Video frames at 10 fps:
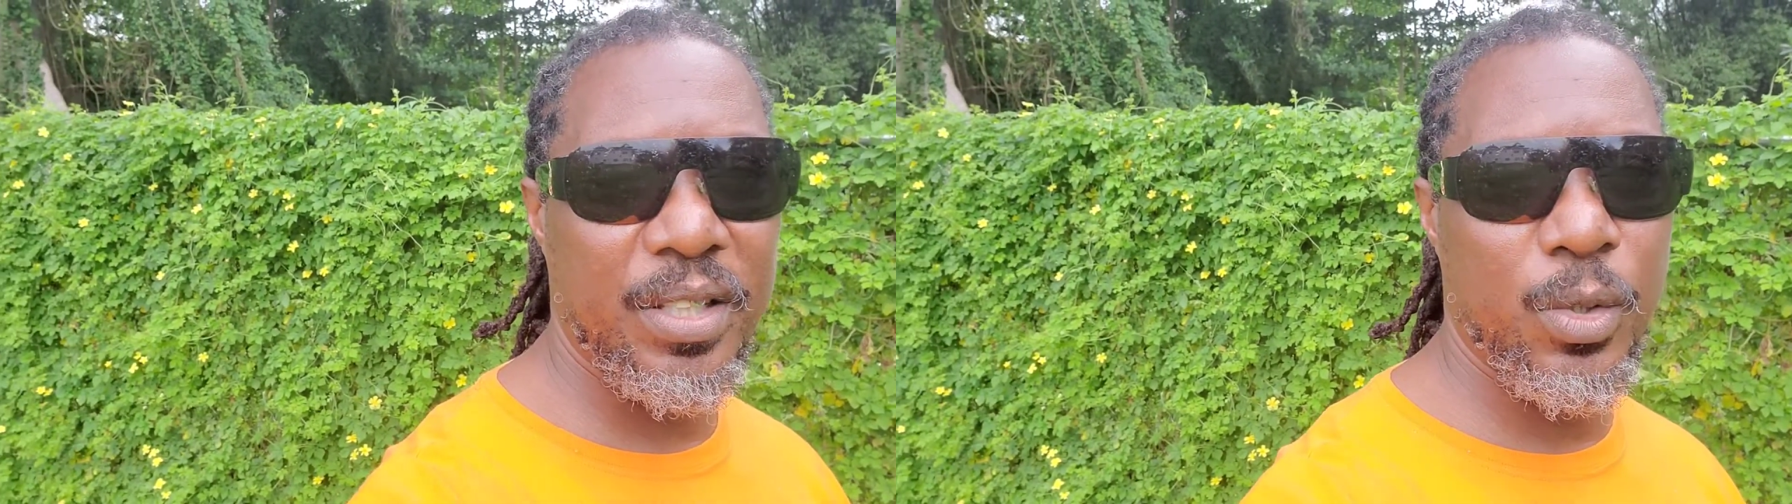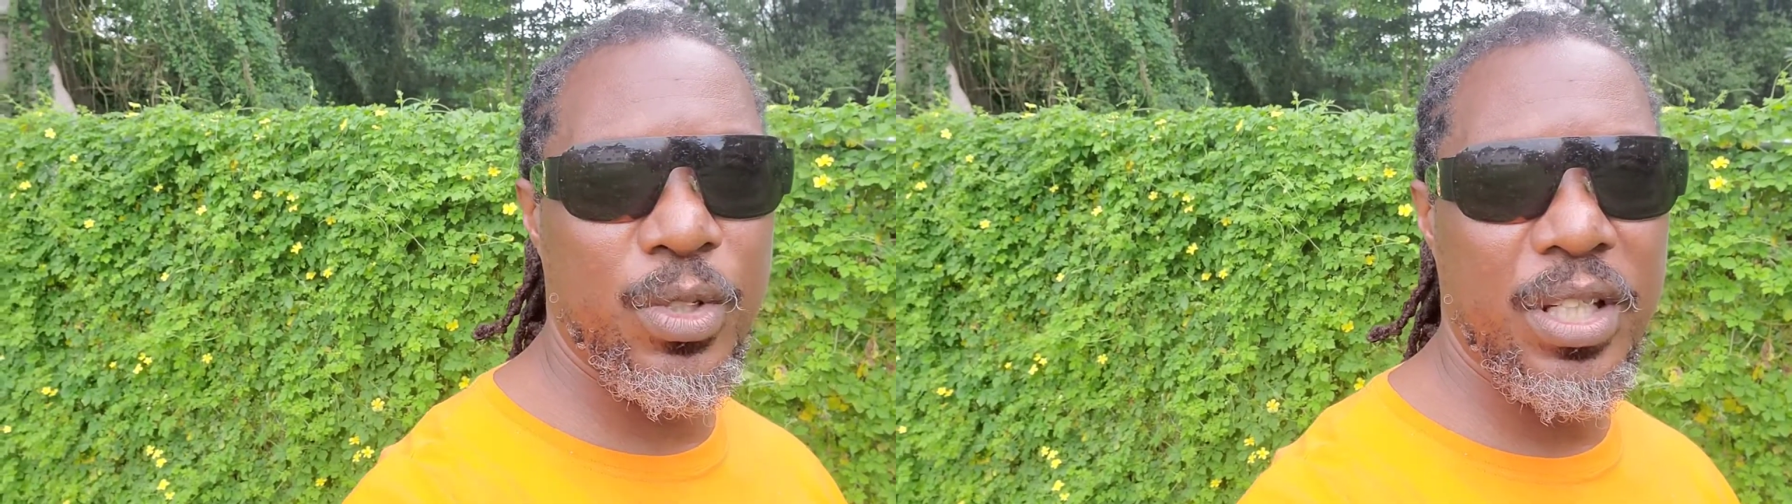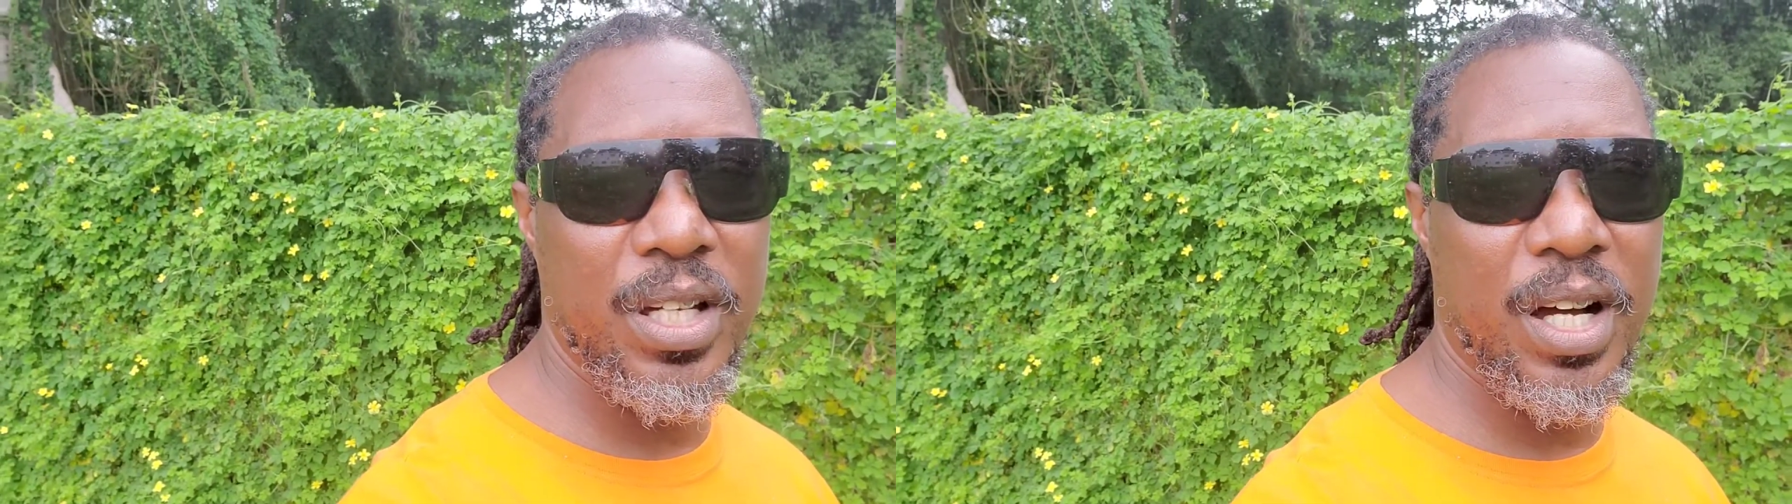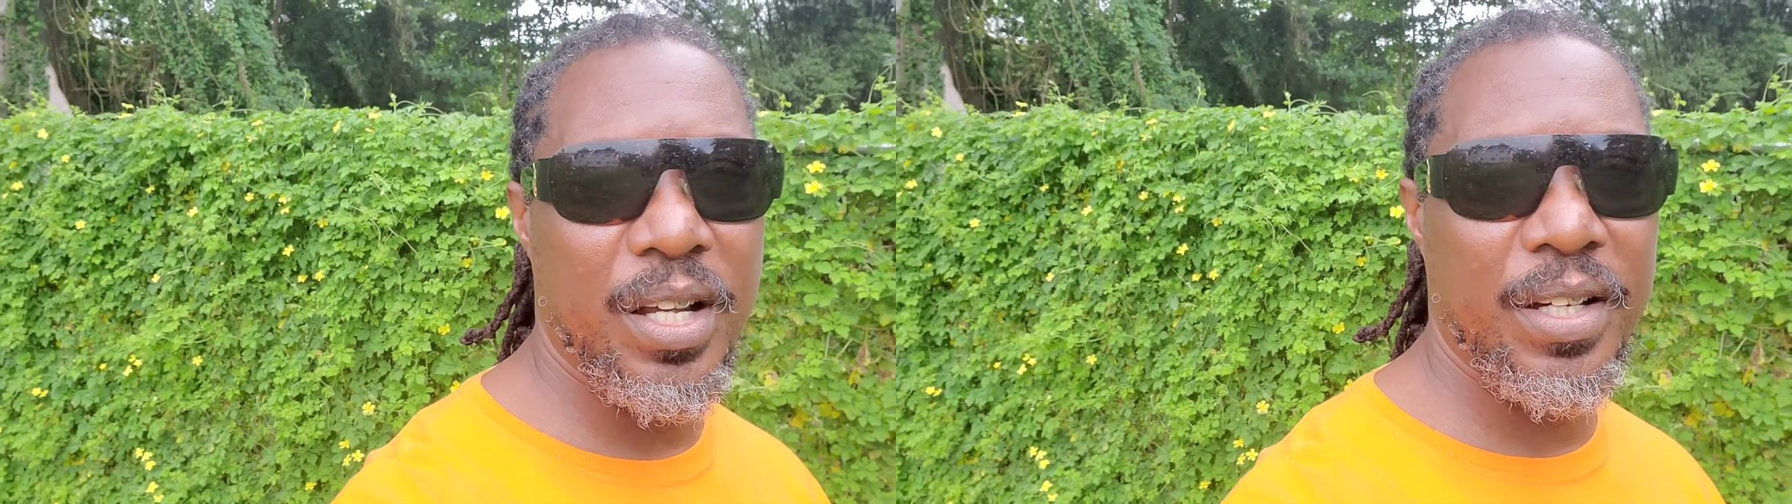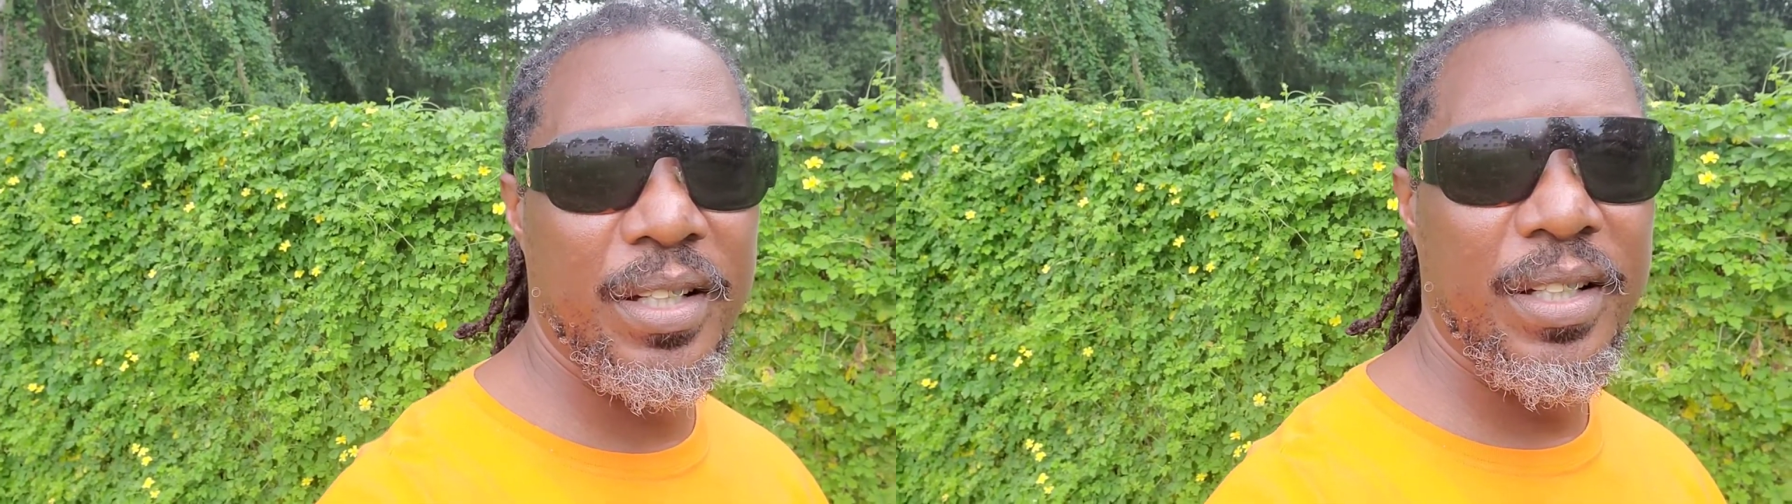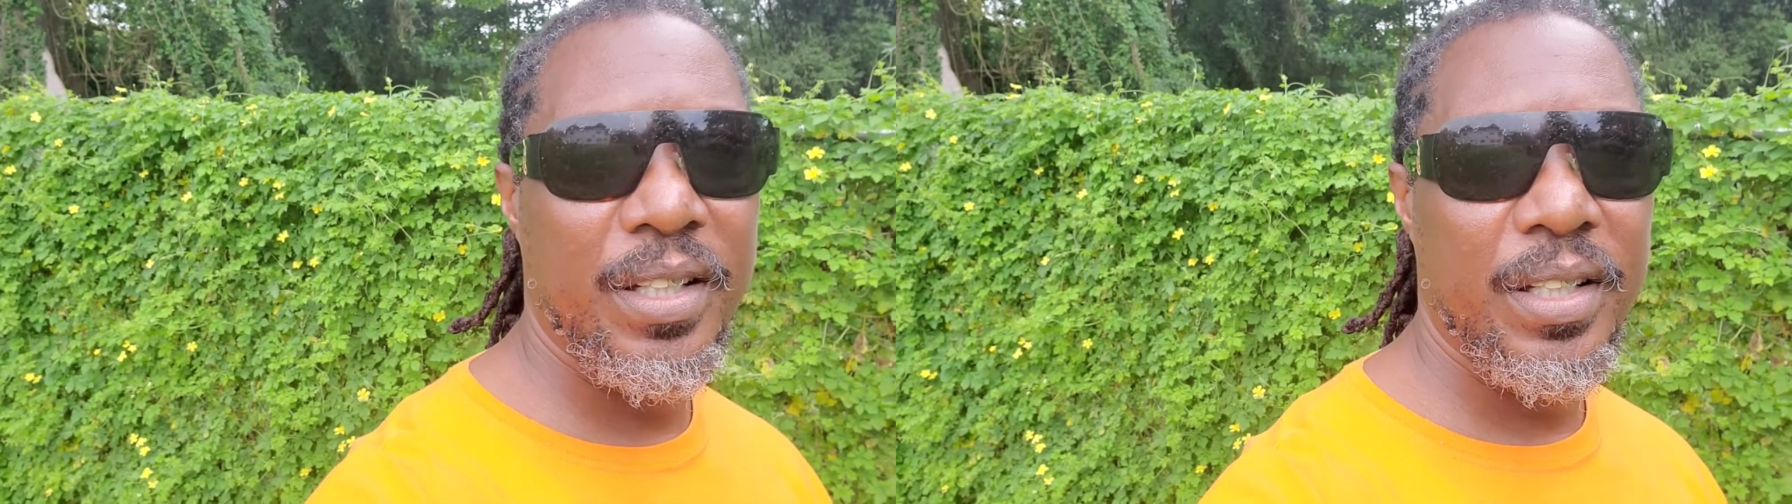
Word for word: used in Ghana